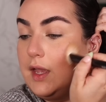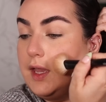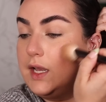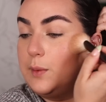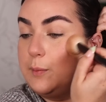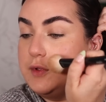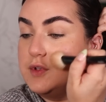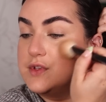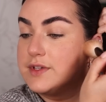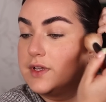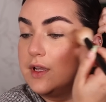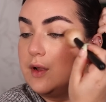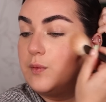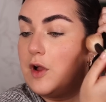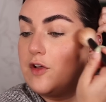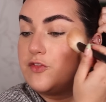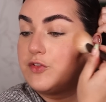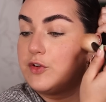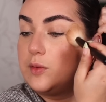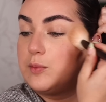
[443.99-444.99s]
And I'm using a
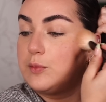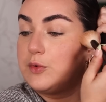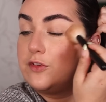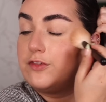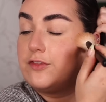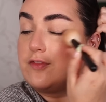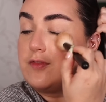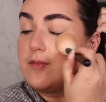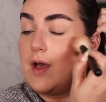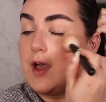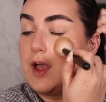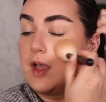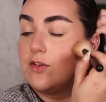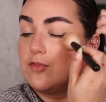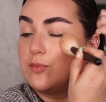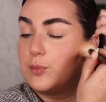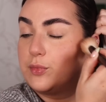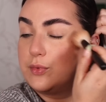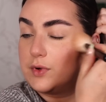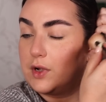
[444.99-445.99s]
Rephr number
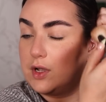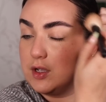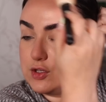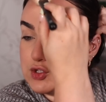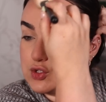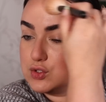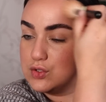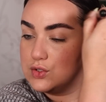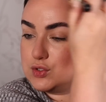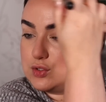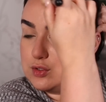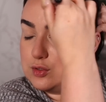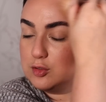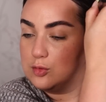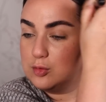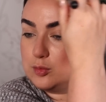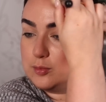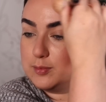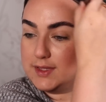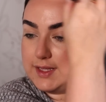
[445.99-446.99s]
5 brush
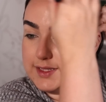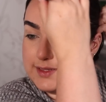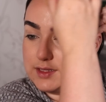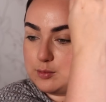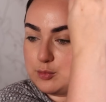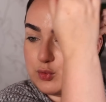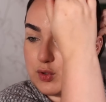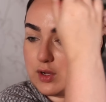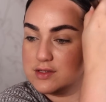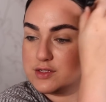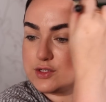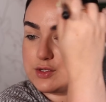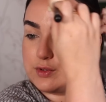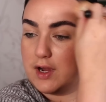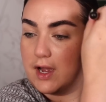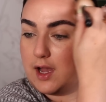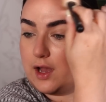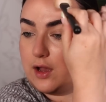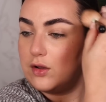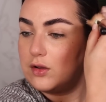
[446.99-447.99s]
to blend the bronzer
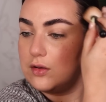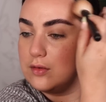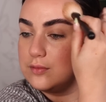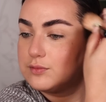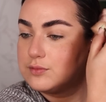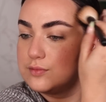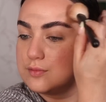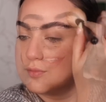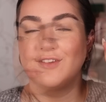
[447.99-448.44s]
out.